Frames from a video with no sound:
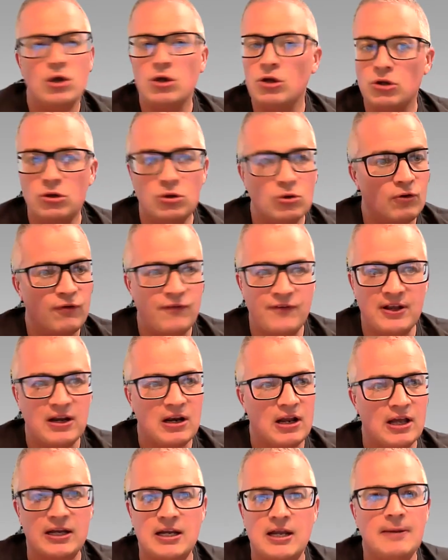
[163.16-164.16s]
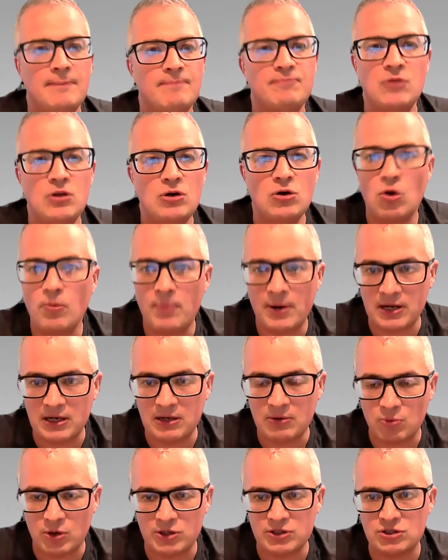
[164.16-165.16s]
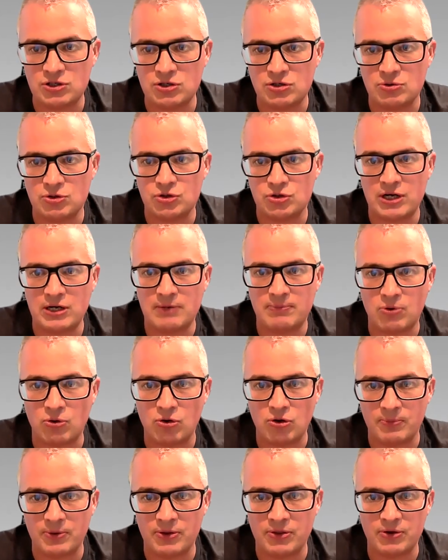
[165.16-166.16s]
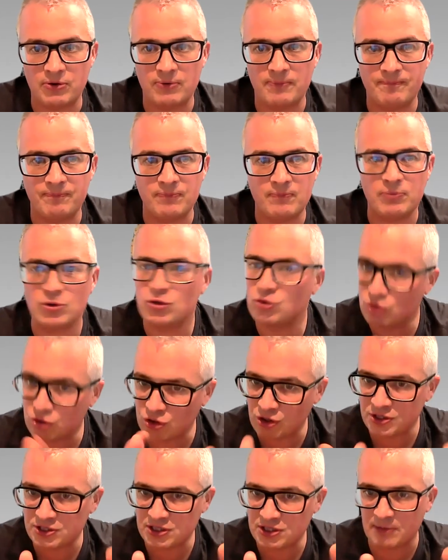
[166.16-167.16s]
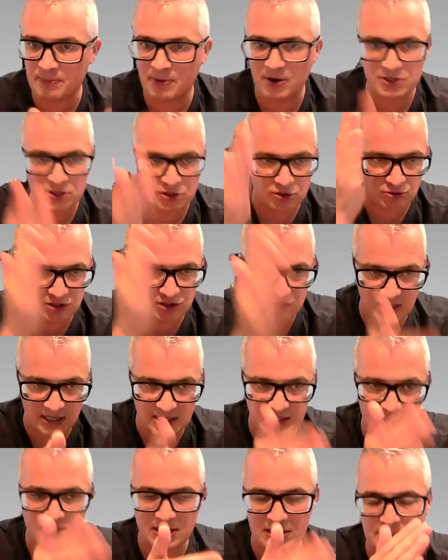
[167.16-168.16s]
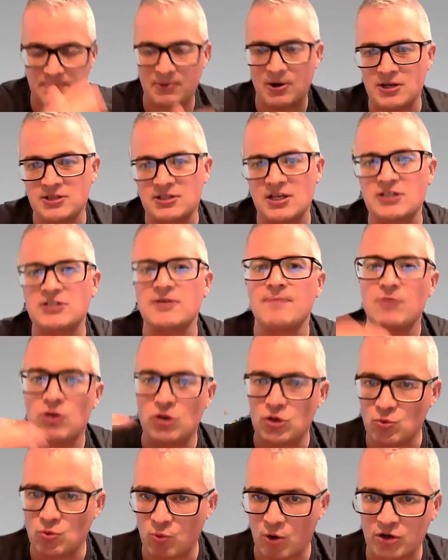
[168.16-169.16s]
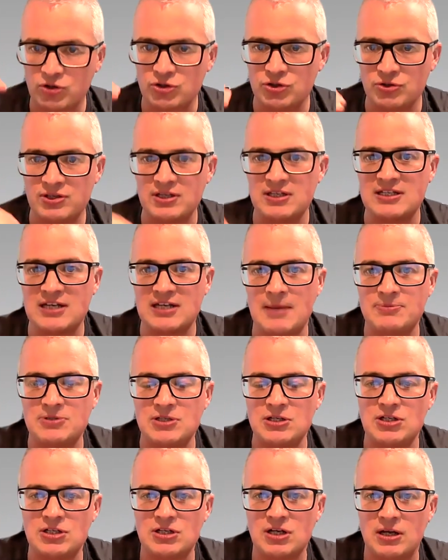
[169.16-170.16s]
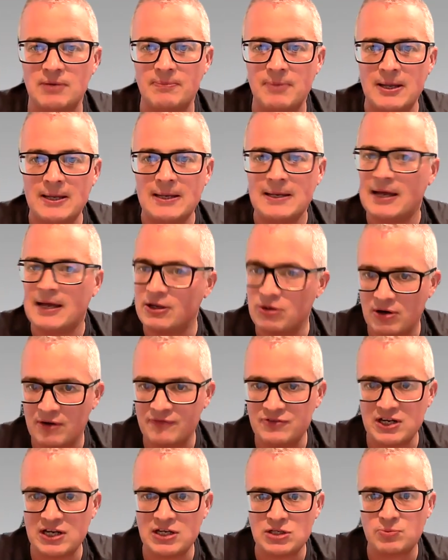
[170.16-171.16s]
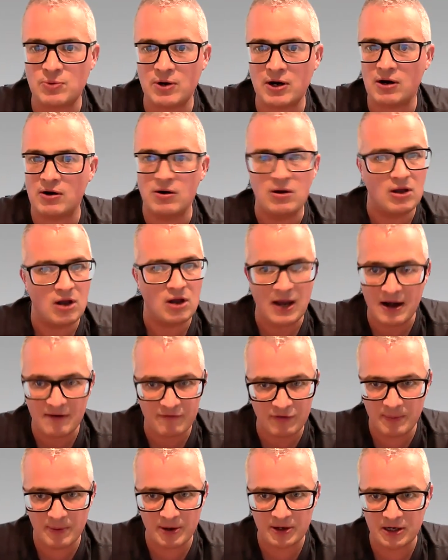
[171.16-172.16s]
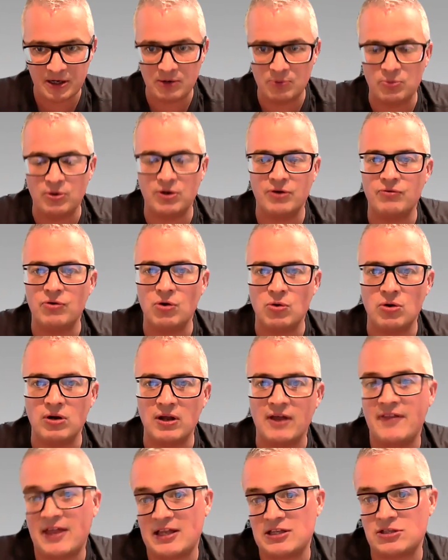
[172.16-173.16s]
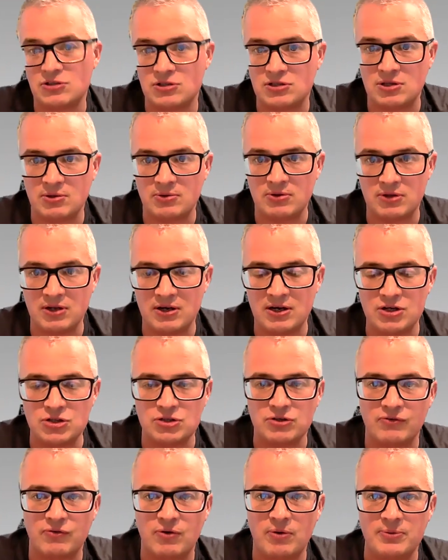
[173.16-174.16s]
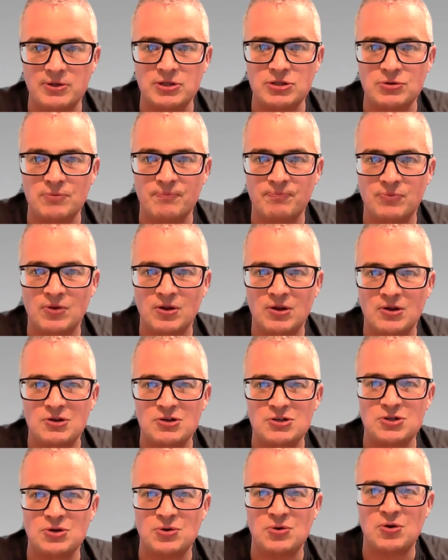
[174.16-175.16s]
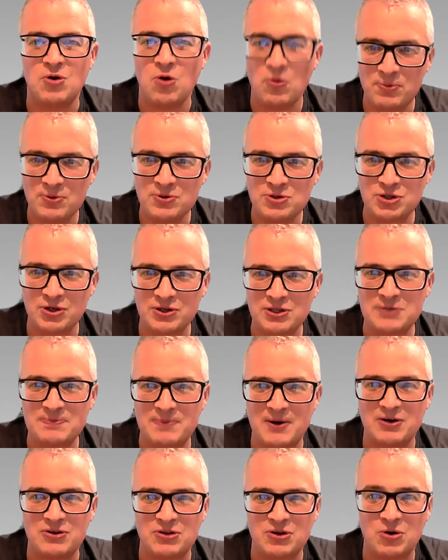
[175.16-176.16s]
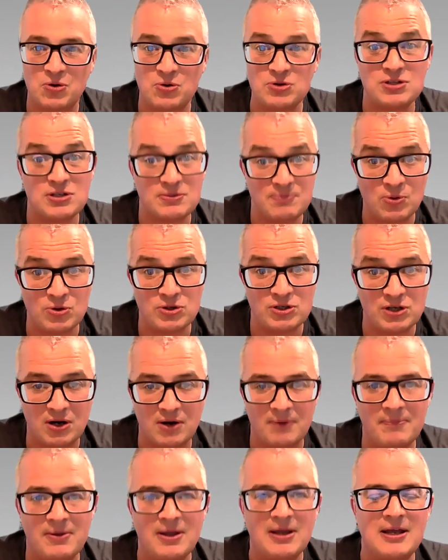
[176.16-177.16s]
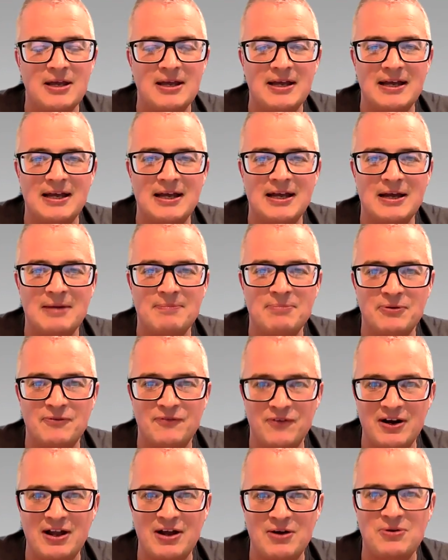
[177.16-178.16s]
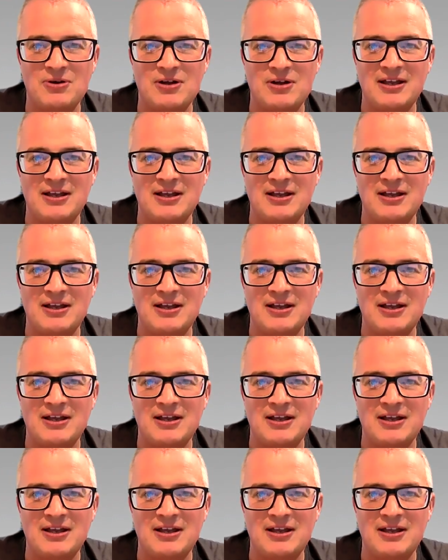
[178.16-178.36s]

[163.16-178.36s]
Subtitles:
you'll feel like nobody wants to do a training program with you. But you trust in the process. You stick to this process. You work through these steps each time, and you'll have days where everybody will enroll, and that's just the nature of what we do. So hope you enjoyed this part of the course. There's more to come, but for now,